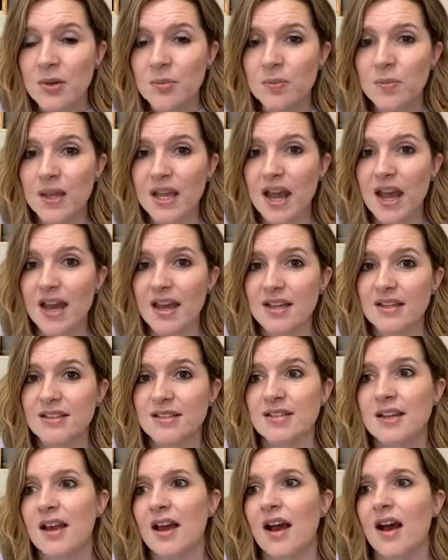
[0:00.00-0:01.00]

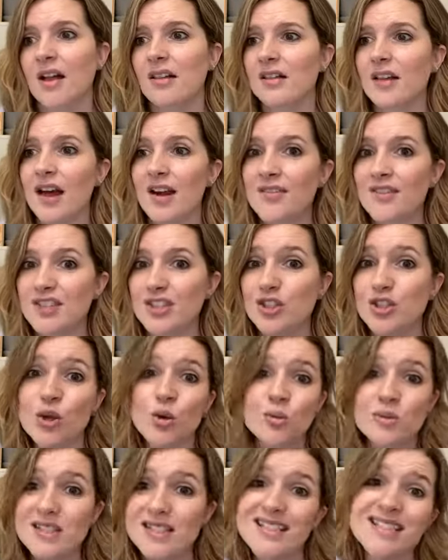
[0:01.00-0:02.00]
because a lot of us
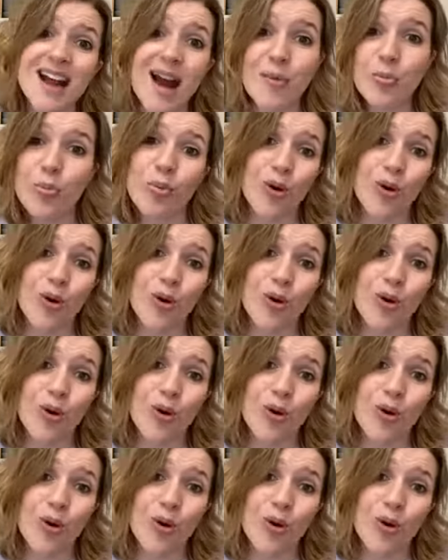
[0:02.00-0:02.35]
don't stop